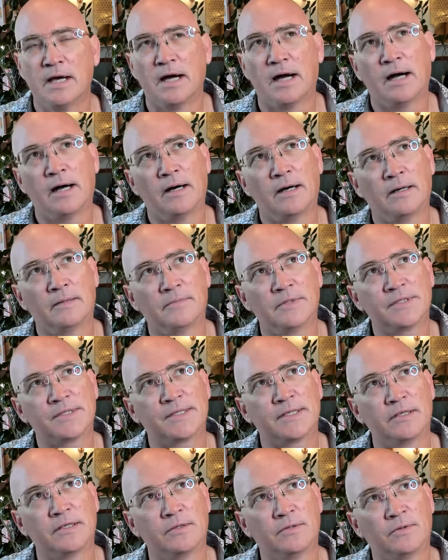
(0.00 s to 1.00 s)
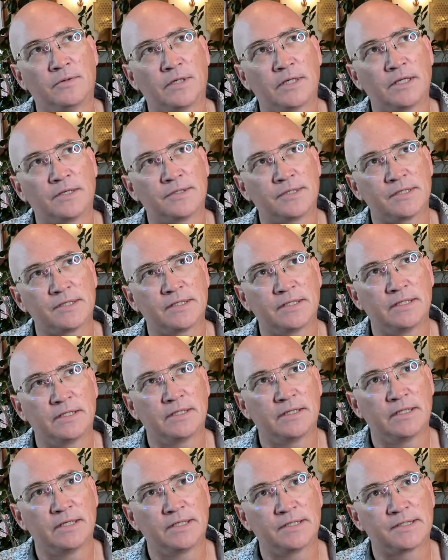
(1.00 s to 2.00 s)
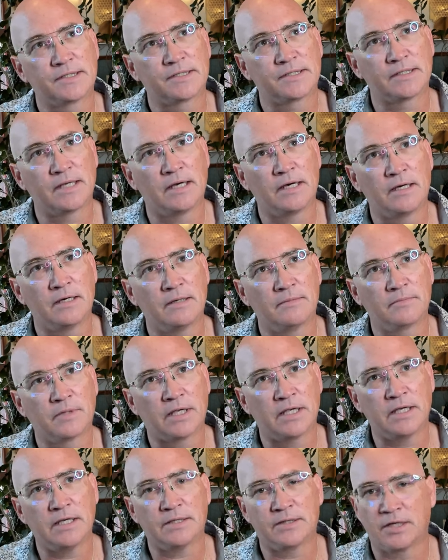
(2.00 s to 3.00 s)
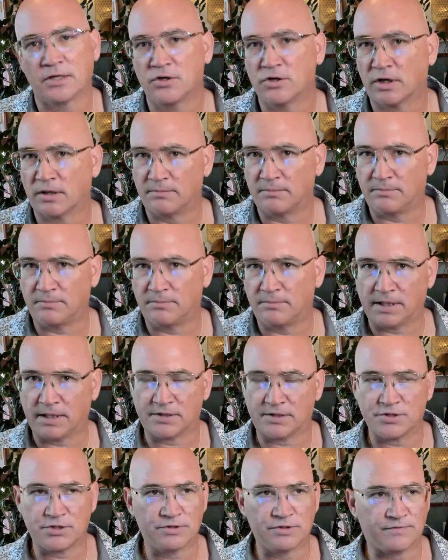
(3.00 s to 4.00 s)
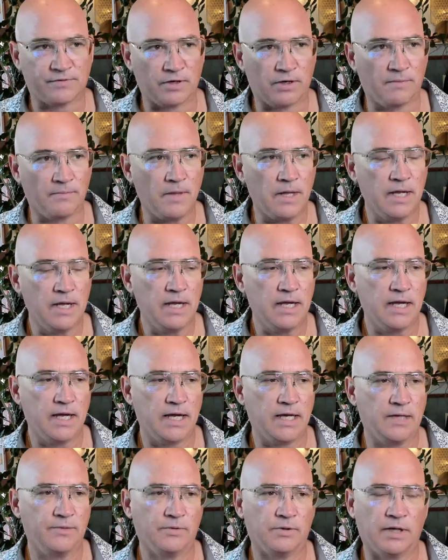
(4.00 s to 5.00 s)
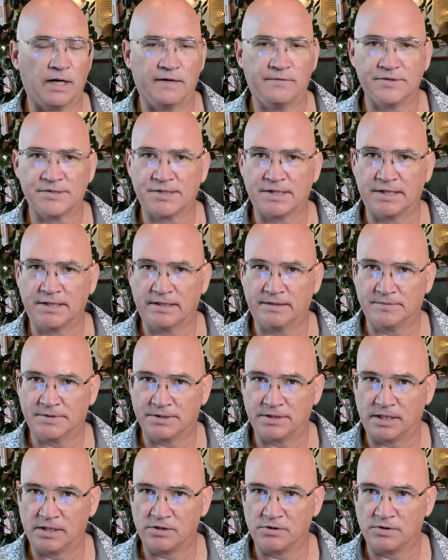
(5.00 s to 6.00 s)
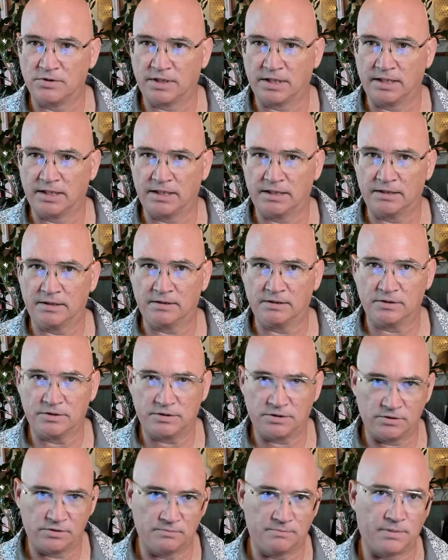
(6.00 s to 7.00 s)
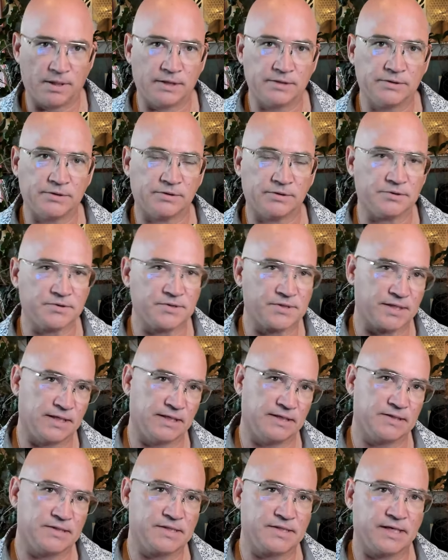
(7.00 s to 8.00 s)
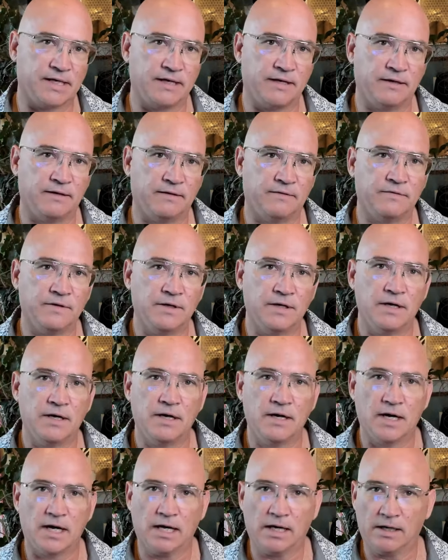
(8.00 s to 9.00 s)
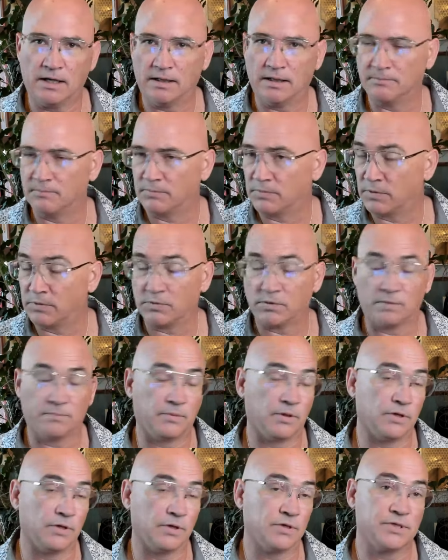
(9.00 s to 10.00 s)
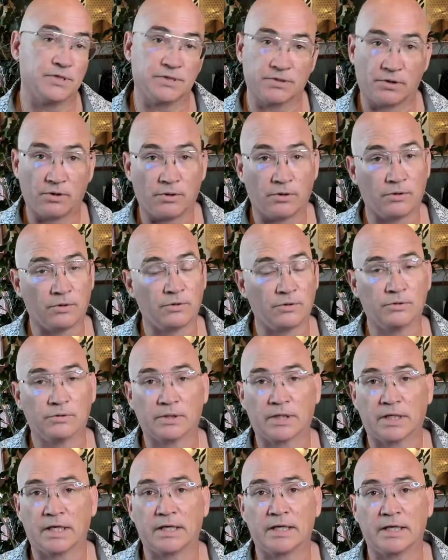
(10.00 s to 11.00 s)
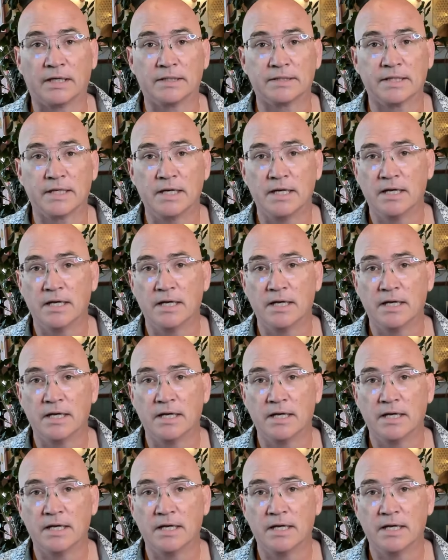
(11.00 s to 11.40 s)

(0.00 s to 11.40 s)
um, let's see what else is in this um, kit that you can pick and choose from. And we'll have it set up so that you can do bundles and save um, or purchase the whole kit.